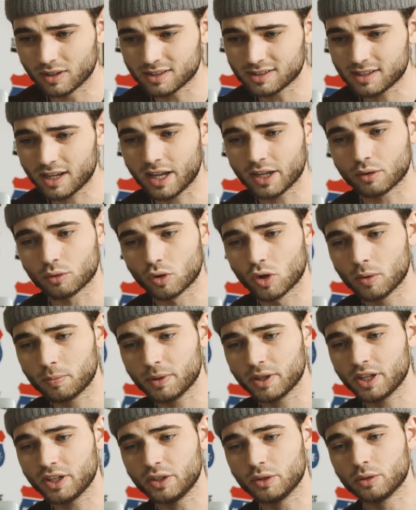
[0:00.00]
this guy grew up
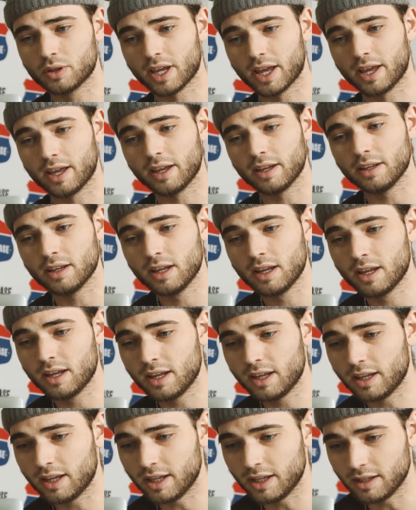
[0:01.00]
in the UK.
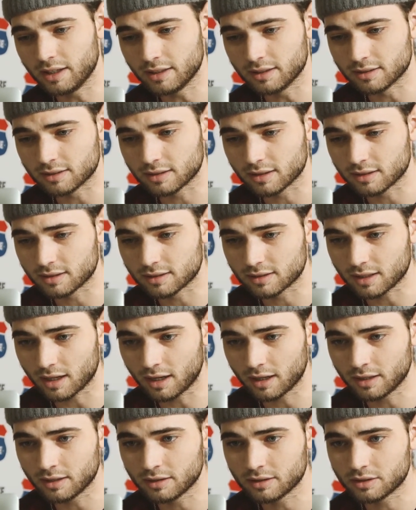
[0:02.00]
He's
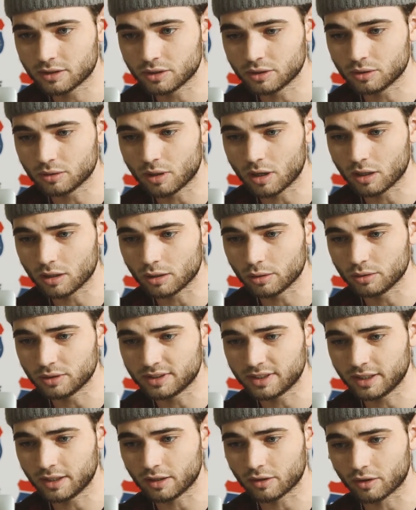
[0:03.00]
son to
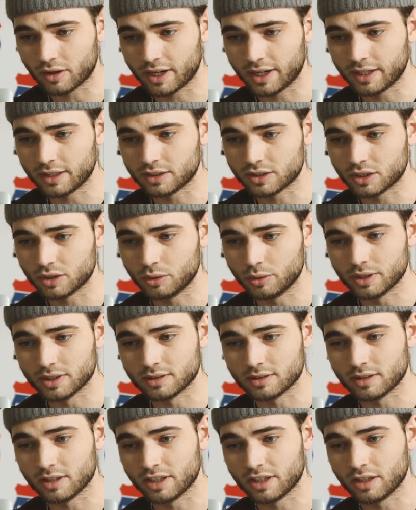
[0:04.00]
Lucian Grange, who
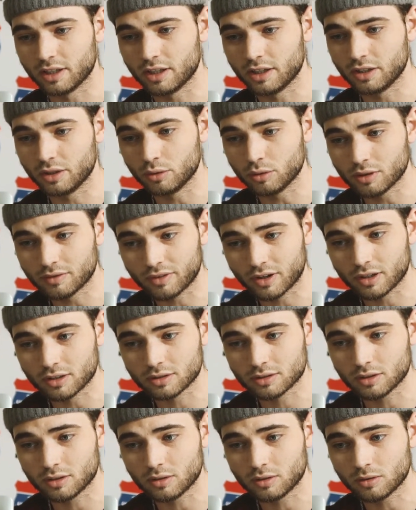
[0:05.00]
is the
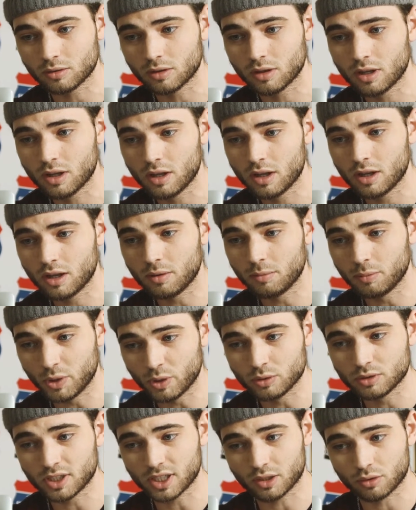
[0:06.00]
Universal
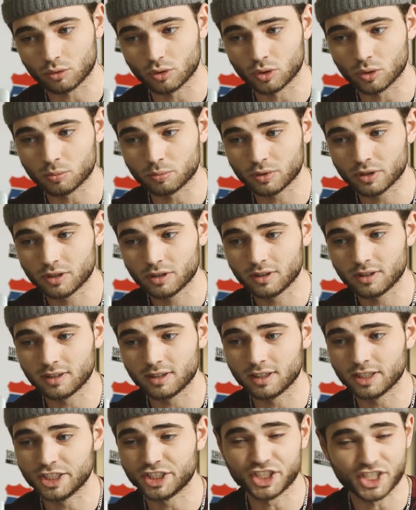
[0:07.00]
Music Group
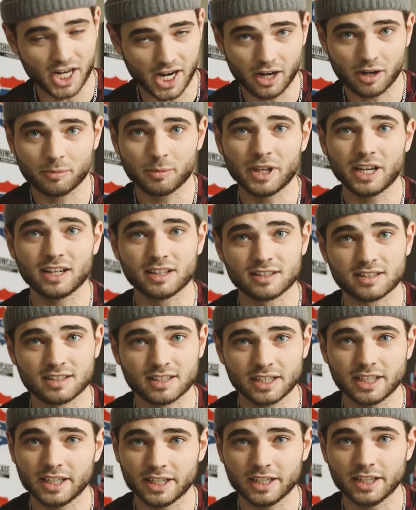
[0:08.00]
chairman and
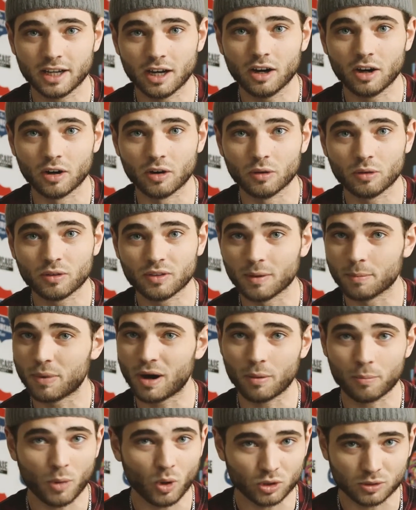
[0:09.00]
CEO, the
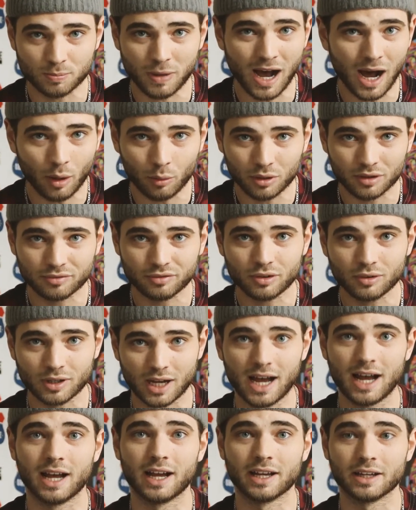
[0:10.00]
most powerful
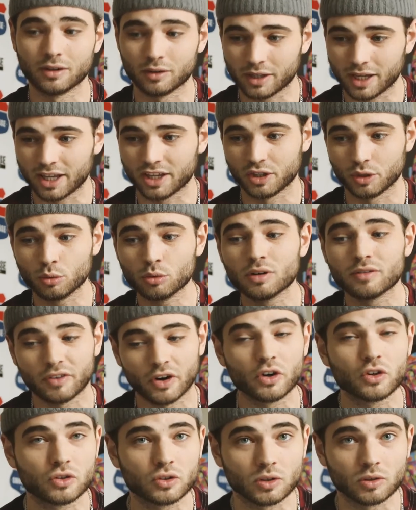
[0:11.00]
guy, okay?
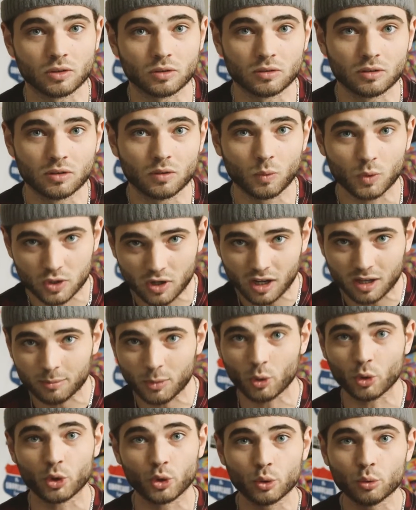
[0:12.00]
Universal. We're talking
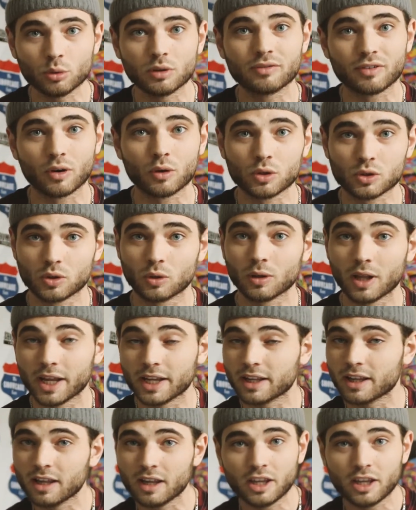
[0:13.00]
about Universal, like